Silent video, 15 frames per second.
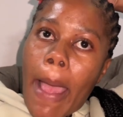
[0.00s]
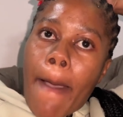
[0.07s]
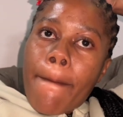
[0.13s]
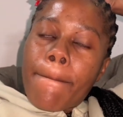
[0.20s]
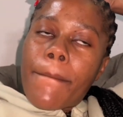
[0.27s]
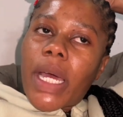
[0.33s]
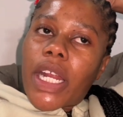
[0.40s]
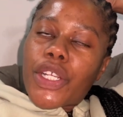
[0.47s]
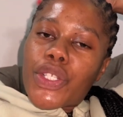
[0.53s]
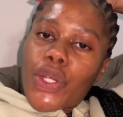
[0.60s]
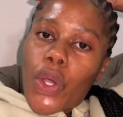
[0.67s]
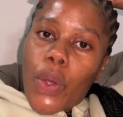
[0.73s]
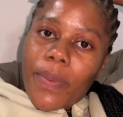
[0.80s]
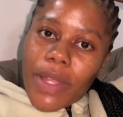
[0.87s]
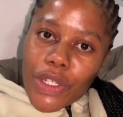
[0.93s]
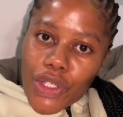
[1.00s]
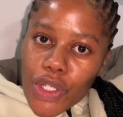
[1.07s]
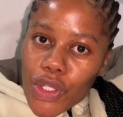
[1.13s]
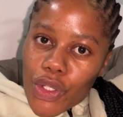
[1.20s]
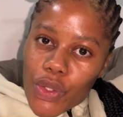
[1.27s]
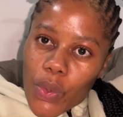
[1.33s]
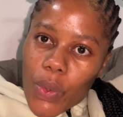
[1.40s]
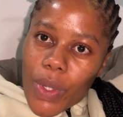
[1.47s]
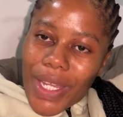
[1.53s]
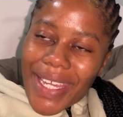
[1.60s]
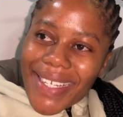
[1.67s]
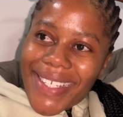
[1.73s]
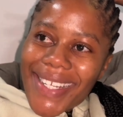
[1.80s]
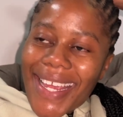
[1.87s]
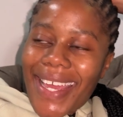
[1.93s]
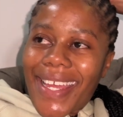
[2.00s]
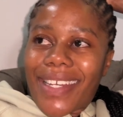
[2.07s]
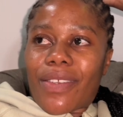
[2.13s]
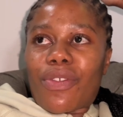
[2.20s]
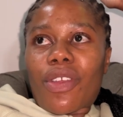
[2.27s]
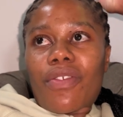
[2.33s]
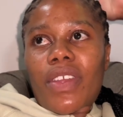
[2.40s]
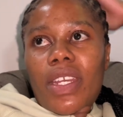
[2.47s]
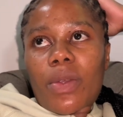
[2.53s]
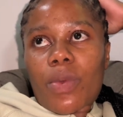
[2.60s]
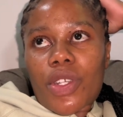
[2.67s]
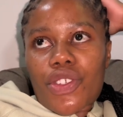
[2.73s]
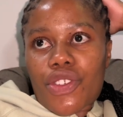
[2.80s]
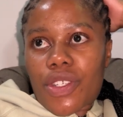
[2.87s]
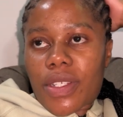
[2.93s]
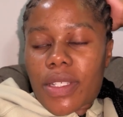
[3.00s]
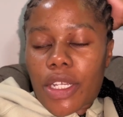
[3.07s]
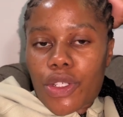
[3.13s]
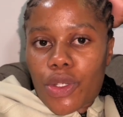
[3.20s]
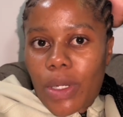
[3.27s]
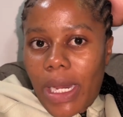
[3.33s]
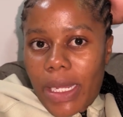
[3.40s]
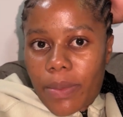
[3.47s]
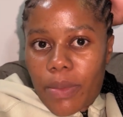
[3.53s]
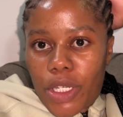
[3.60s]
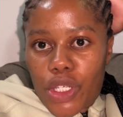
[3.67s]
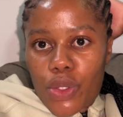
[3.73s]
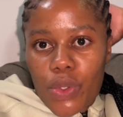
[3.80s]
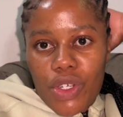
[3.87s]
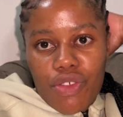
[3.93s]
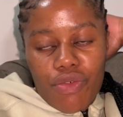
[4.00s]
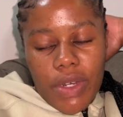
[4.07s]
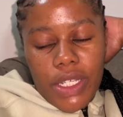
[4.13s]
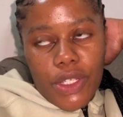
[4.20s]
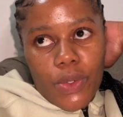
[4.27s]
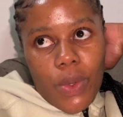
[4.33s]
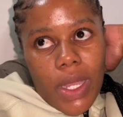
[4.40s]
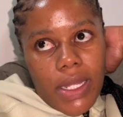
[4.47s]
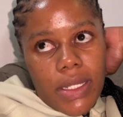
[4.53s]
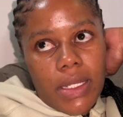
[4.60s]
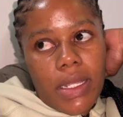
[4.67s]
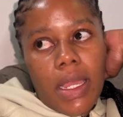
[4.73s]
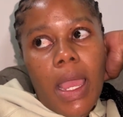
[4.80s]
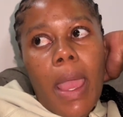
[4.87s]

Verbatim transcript: but i do hope that you enjoy it and if you have any questions that you'd like me to address or answer